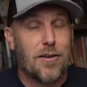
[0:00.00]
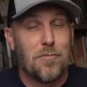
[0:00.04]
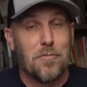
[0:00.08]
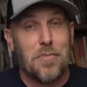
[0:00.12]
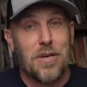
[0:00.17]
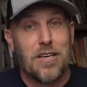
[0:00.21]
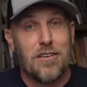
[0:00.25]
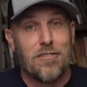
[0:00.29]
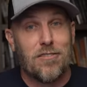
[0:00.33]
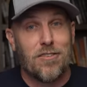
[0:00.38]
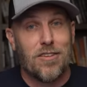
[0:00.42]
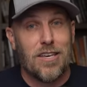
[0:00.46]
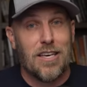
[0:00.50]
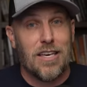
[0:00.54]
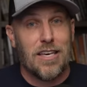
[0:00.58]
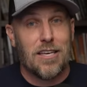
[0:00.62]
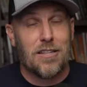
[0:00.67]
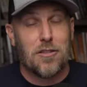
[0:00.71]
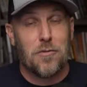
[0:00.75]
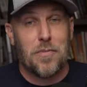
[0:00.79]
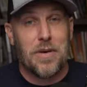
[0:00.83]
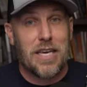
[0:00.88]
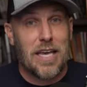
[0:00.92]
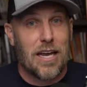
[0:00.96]
BC, at
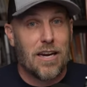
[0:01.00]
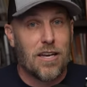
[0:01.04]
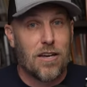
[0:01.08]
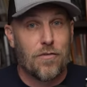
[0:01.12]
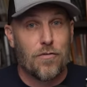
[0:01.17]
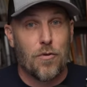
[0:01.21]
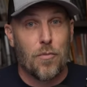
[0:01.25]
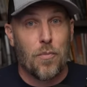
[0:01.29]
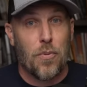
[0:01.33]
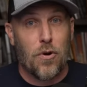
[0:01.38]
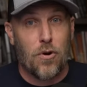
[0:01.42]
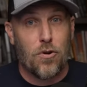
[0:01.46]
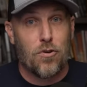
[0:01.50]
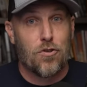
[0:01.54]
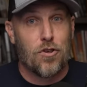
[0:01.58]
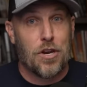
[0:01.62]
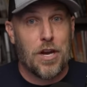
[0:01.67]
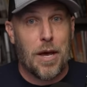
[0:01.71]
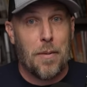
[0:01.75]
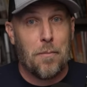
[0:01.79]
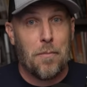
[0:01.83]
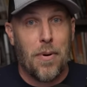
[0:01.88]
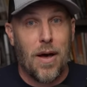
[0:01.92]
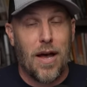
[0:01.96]
the beginning of the Persian
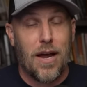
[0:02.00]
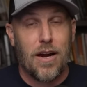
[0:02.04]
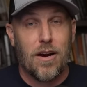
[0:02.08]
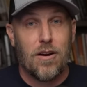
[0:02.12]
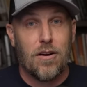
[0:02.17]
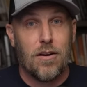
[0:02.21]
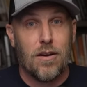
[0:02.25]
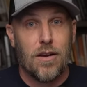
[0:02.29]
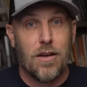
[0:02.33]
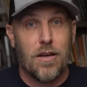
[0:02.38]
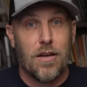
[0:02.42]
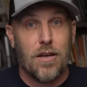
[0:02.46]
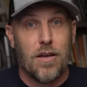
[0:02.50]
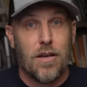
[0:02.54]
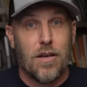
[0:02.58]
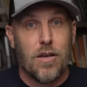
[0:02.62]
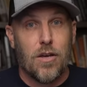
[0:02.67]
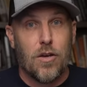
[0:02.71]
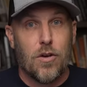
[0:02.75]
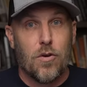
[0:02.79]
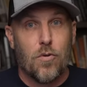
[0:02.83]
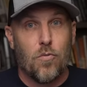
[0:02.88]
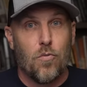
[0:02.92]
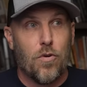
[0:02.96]
Empire,
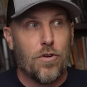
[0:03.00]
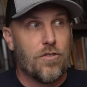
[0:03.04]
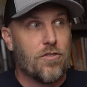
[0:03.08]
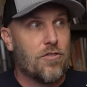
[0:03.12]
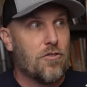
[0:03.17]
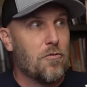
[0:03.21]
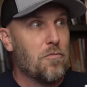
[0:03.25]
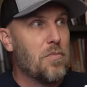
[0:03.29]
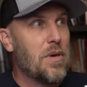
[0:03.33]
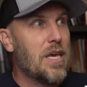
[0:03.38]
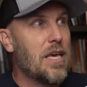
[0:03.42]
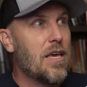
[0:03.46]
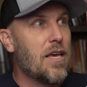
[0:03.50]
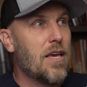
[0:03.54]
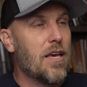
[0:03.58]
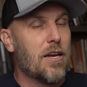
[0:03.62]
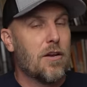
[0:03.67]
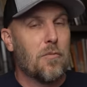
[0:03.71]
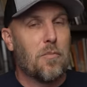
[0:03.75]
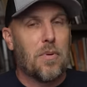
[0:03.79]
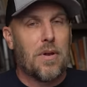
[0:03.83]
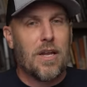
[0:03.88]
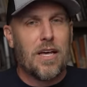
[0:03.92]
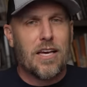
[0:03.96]
was to be in a
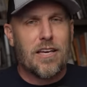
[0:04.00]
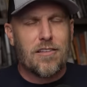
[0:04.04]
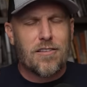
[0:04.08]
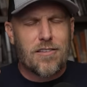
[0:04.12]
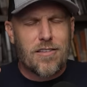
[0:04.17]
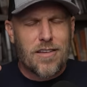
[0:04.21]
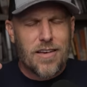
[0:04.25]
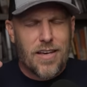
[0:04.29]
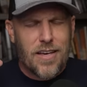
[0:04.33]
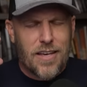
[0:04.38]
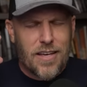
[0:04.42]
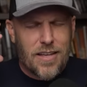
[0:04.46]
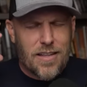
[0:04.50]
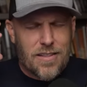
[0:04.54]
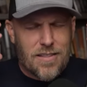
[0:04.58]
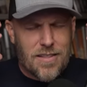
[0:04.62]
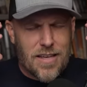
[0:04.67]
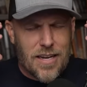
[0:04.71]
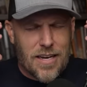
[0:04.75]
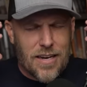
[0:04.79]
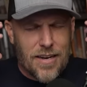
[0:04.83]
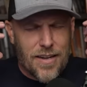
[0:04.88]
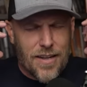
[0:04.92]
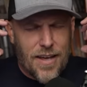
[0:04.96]
place
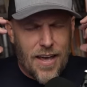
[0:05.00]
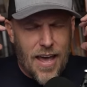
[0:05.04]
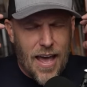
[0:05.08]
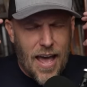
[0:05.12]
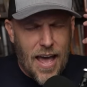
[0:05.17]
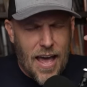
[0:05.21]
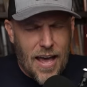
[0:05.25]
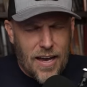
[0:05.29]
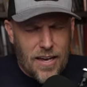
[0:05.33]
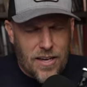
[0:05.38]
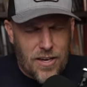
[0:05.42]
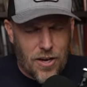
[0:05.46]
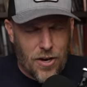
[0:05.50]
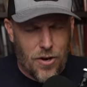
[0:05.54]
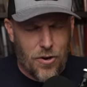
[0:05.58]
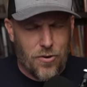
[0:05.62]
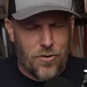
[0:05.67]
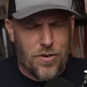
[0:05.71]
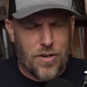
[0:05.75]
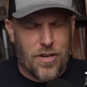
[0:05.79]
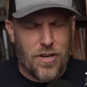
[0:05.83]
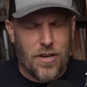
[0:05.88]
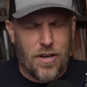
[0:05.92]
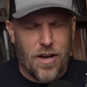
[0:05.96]
that
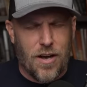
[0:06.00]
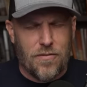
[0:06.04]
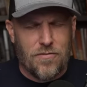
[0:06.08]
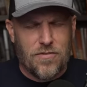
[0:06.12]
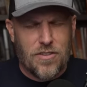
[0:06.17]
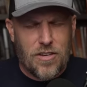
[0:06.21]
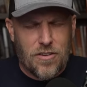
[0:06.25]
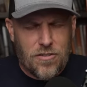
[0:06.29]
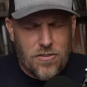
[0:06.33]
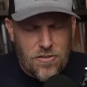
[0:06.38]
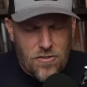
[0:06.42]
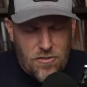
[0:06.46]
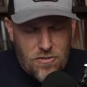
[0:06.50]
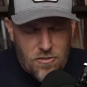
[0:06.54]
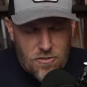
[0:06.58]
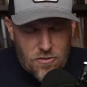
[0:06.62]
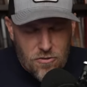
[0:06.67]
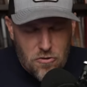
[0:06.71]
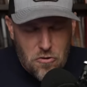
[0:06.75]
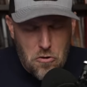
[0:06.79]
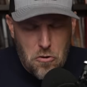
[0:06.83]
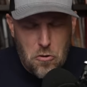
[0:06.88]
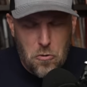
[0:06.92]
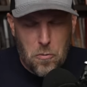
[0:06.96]
echoed of the
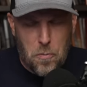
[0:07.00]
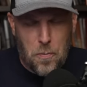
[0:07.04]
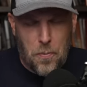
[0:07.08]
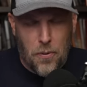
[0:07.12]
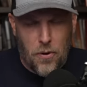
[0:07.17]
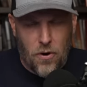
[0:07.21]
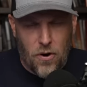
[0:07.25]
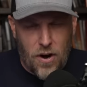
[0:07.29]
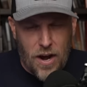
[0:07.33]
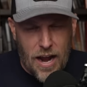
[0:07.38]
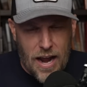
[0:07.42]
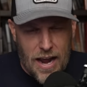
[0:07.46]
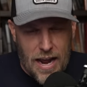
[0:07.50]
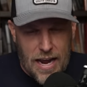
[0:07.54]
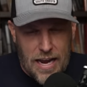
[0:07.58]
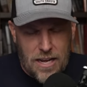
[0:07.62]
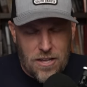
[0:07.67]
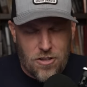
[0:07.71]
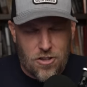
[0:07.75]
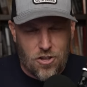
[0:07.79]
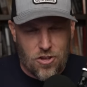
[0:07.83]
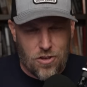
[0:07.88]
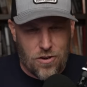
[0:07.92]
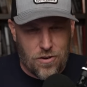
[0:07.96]
super
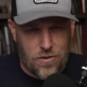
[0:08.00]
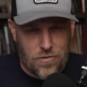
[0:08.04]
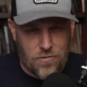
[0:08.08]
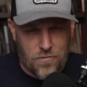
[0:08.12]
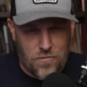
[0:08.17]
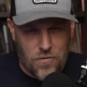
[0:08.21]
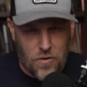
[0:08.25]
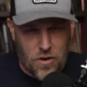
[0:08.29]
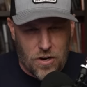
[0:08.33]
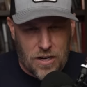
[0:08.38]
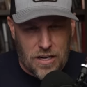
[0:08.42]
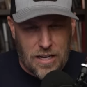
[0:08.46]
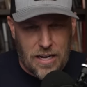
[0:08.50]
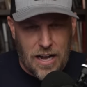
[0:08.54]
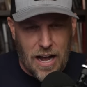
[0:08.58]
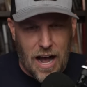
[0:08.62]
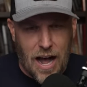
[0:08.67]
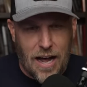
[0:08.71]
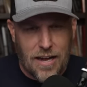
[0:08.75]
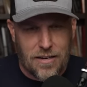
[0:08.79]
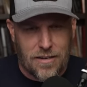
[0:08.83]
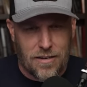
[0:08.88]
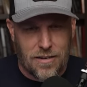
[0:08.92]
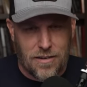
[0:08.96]
ancient,
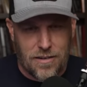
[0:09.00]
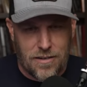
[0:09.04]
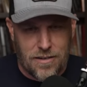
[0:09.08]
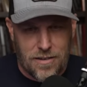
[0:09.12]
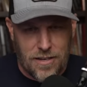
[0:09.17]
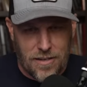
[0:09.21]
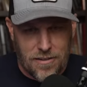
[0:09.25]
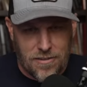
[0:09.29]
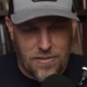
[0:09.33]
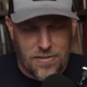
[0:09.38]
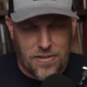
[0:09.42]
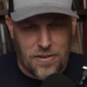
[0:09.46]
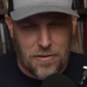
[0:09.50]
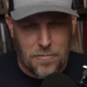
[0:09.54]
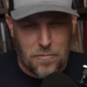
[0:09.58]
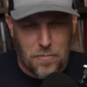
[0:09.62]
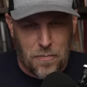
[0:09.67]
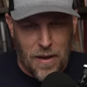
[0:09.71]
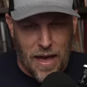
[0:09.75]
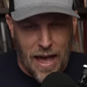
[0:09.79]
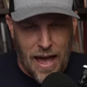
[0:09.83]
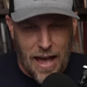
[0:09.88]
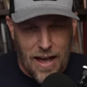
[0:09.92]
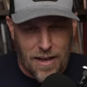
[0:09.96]
forgotten, distant
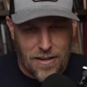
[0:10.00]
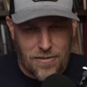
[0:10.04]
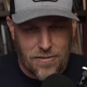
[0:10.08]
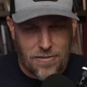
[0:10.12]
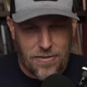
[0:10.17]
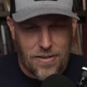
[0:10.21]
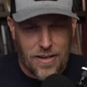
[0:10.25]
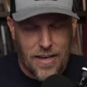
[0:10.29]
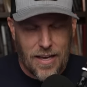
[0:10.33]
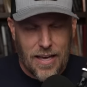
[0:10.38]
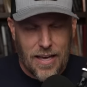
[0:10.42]
past.